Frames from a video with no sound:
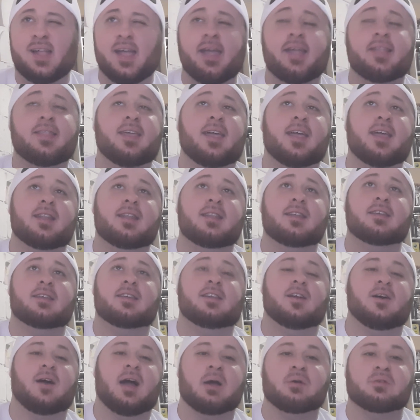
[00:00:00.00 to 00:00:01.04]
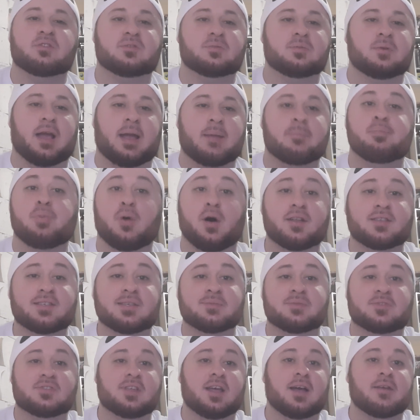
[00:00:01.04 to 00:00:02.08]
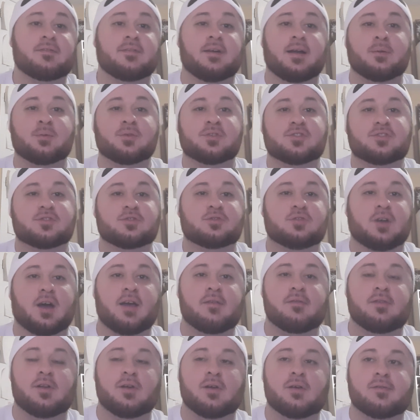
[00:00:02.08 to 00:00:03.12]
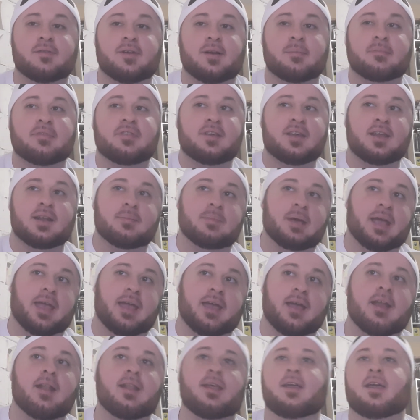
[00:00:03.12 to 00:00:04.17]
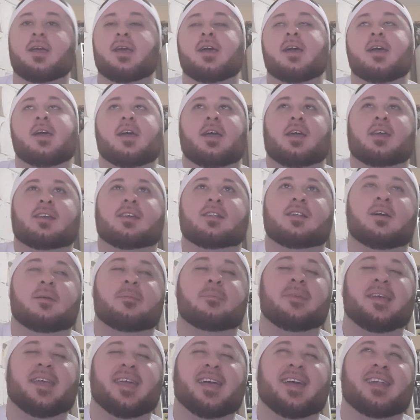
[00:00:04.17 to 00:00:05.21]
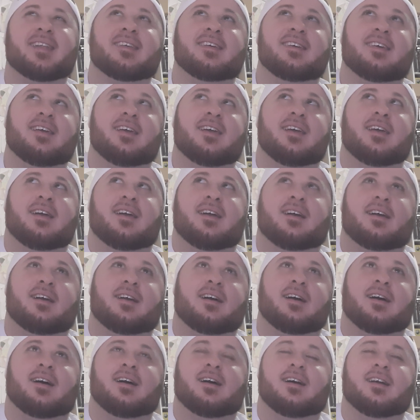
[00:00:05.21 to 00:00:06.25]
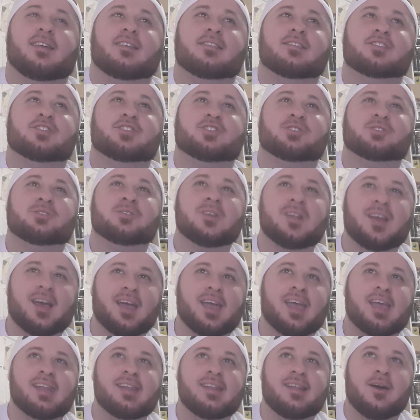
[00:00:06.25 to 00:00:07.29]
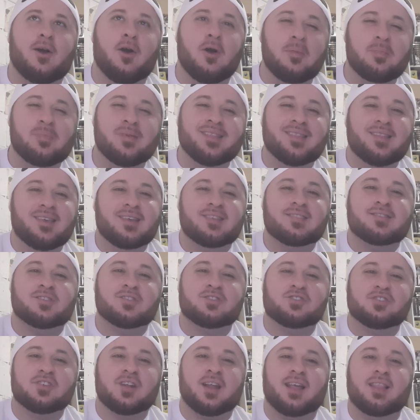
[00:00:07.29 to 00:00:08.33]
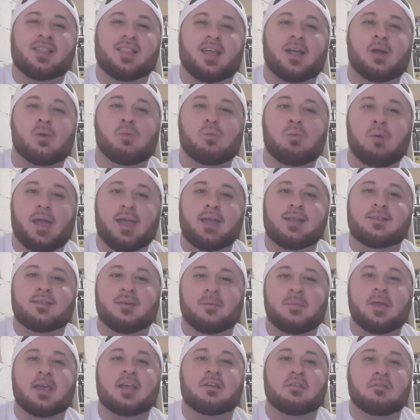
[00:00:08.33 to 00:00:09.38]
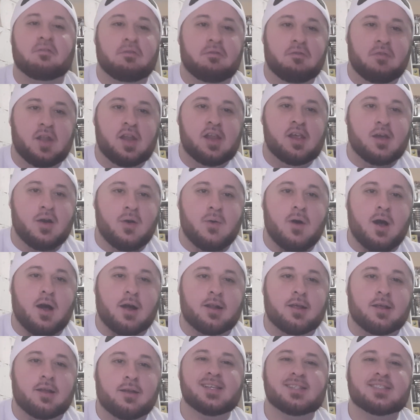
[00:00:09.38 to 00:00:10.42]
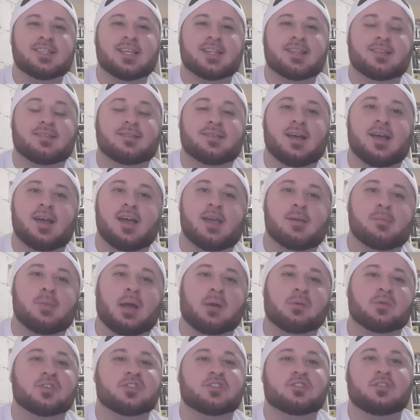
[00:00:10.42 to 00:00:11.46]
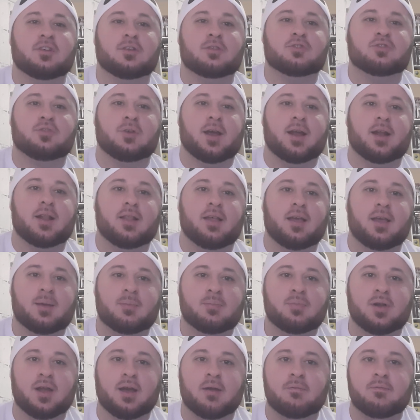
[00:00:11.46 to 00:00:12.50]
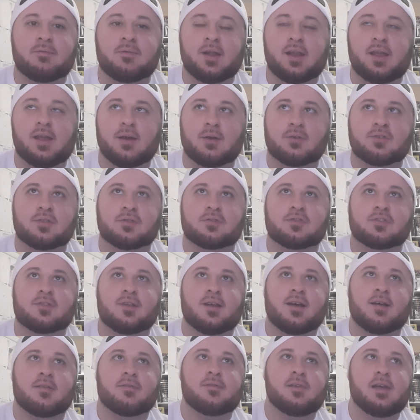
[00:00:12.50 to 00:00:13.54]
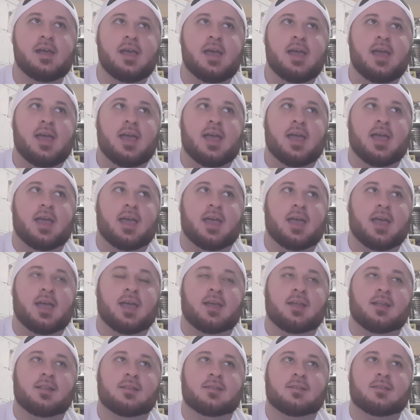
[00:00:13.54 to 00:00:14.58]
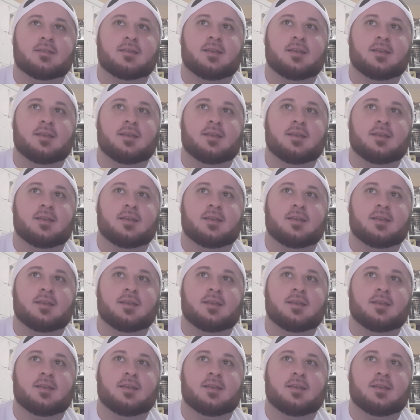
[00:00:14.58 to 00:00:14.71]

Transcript: And then, you know, I bought some stuff. I was driving over and I'm thinking in my head, you know, man, should I open this or should I like wait to make a video on it? Because at the time I was still trying to like put out videos of stuff, and